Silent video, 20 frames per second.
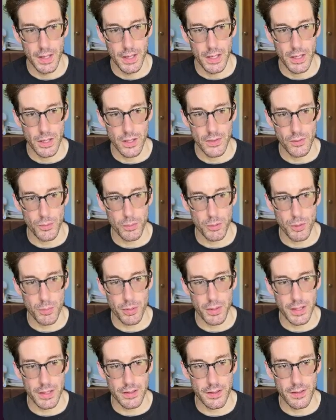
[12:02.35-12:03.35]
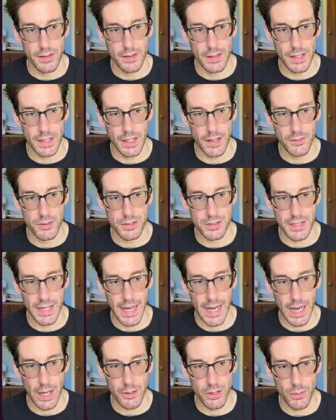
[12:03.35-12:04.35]
You have a blueprint that covers
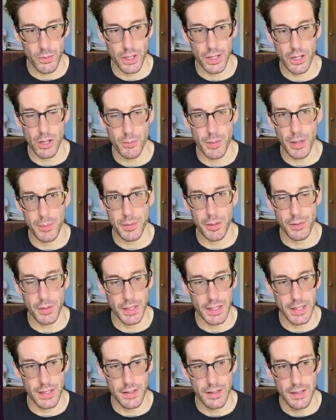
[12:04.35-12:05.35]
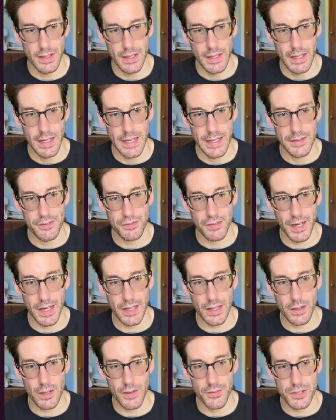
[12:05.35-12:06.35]
how you want to go about building it. And then
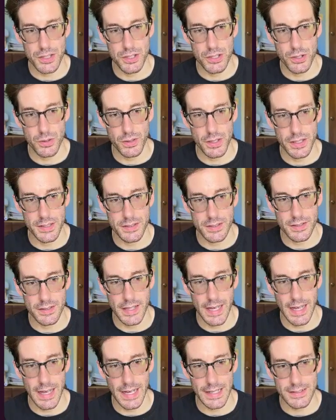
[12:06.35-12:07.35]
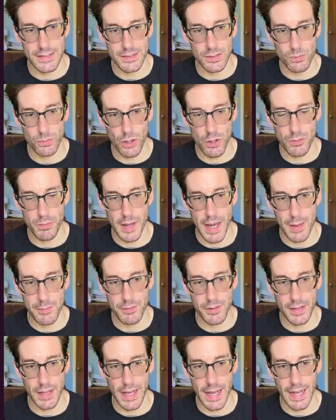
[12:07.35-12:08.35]
finally, you have a to-do list that acts as a roadmap
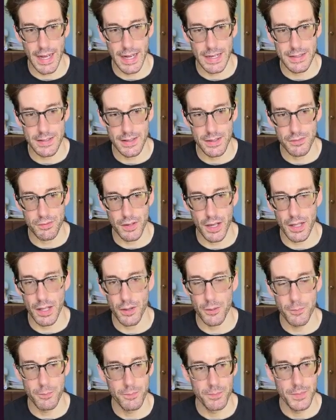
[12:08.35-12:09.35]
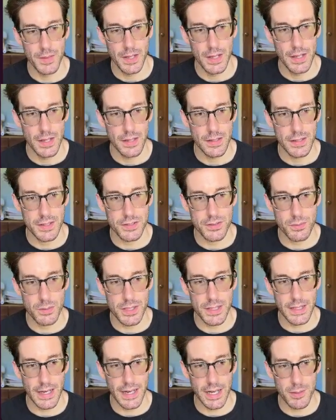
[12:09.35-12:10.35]
for the A I to then follow. These three
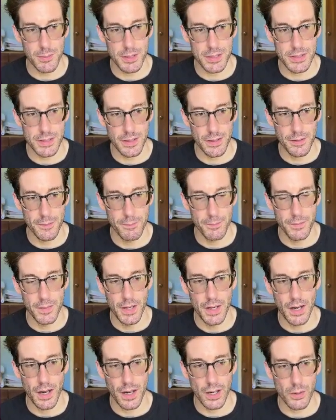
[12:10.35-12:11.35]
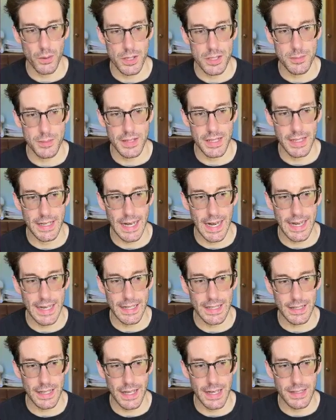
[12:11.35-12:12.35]
documents here are going to be the
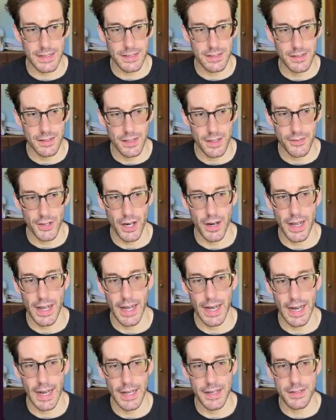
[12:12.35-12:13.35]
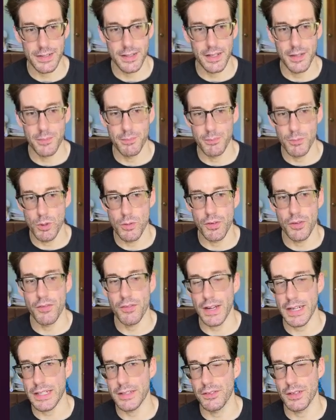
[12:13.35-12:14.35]
guiding light of our A I to then move
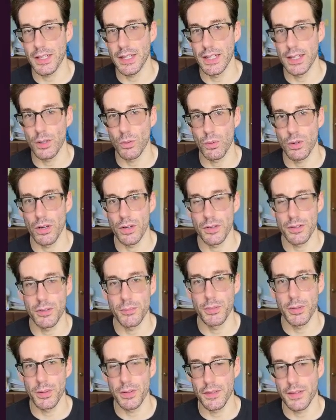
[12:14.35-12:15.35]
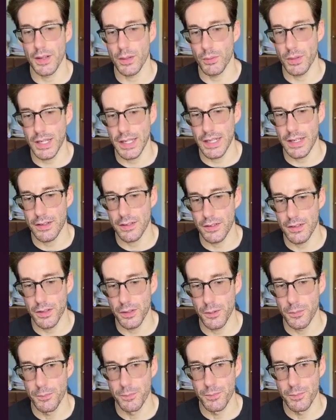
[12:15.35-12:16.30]
effectively in the world to build the thing we need it to do.